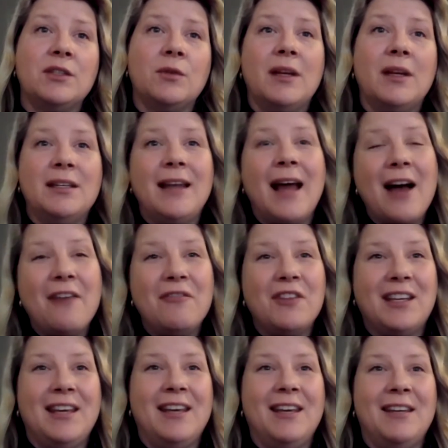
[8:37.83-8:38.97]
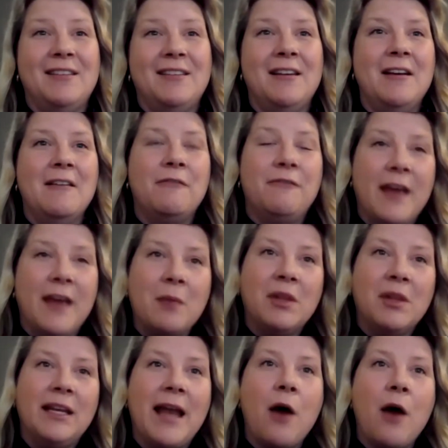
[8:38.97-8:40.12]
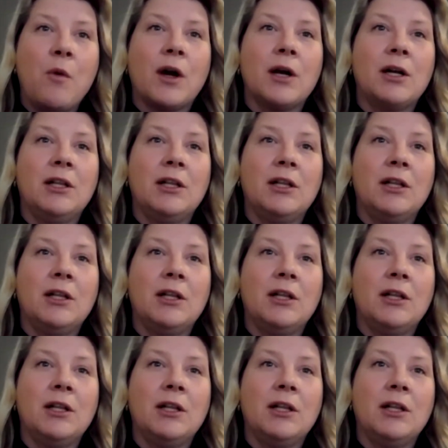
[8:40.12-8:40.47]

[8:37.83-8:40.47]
So I didn't have the kin family network